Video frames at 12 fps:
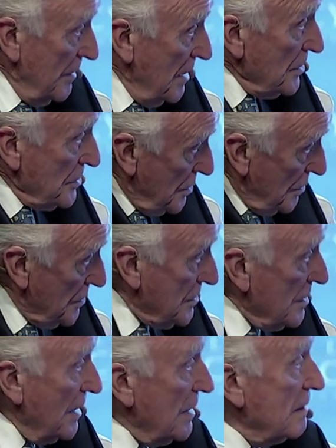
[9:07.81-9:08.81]
the
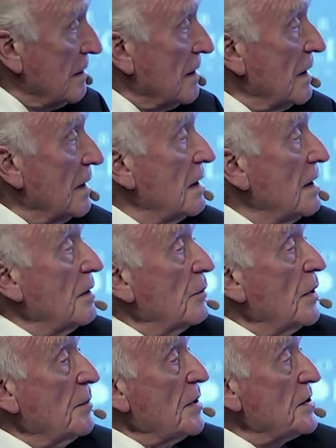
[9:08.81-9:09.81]
issues that uh,
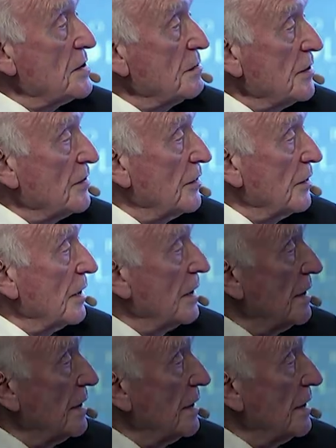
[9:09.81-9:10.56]
were mentioned before.